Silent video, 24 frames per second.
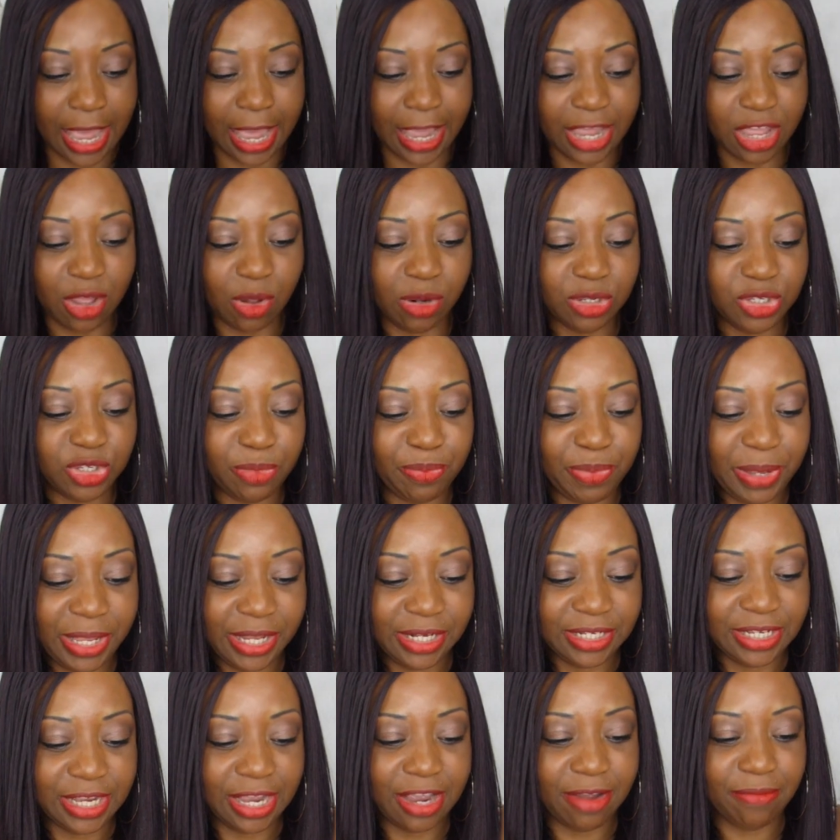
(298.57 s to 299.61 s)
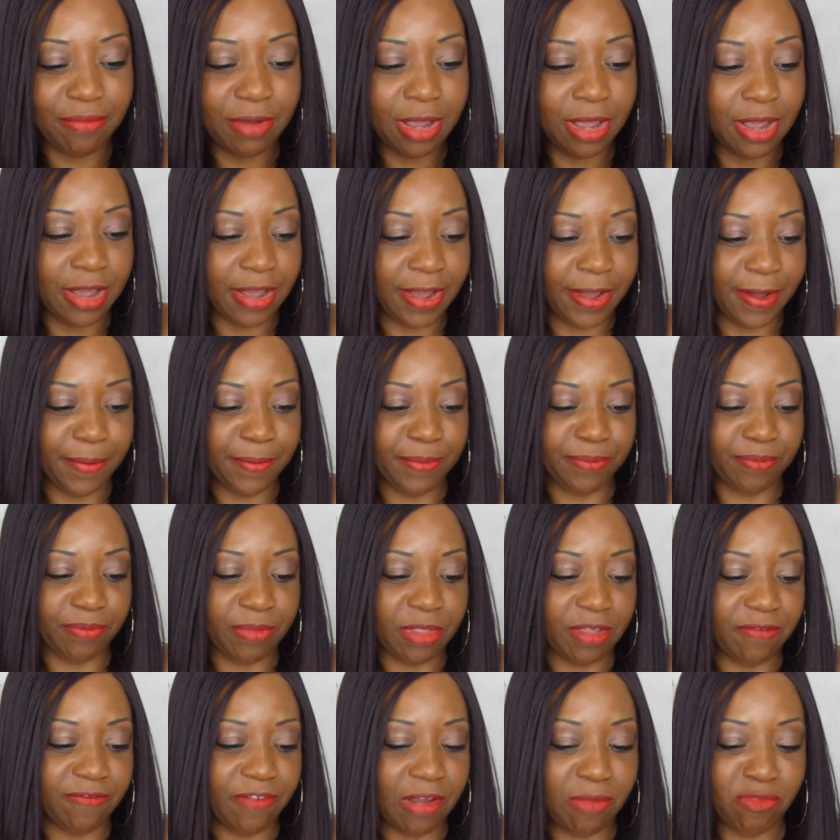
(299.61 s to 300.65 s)
I also picked up
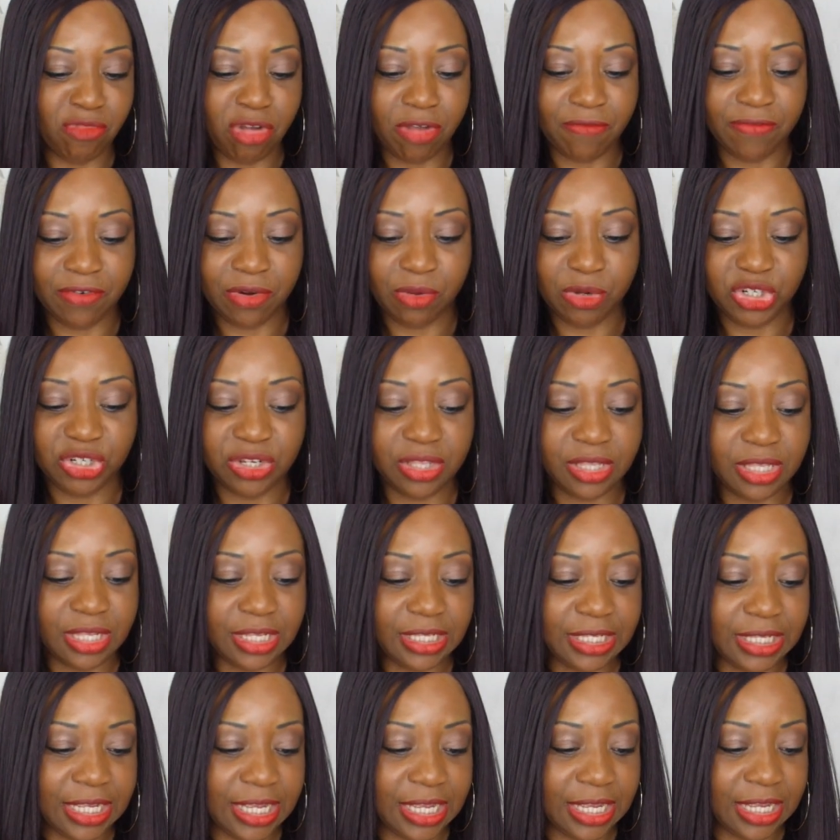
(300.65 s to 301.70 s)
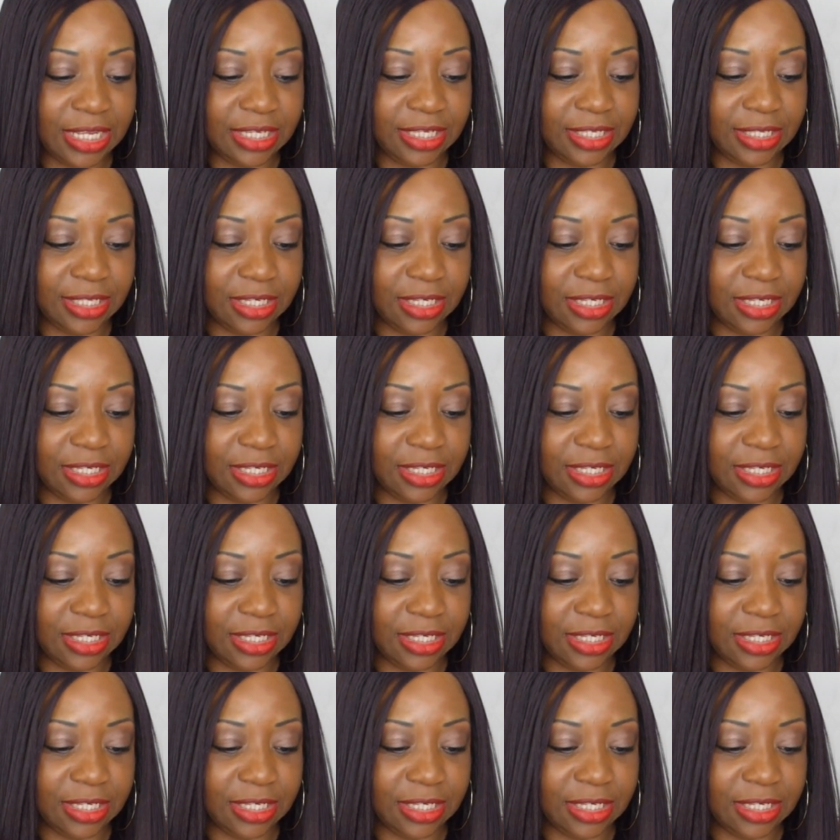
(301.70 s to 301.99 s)
from Revolution, this is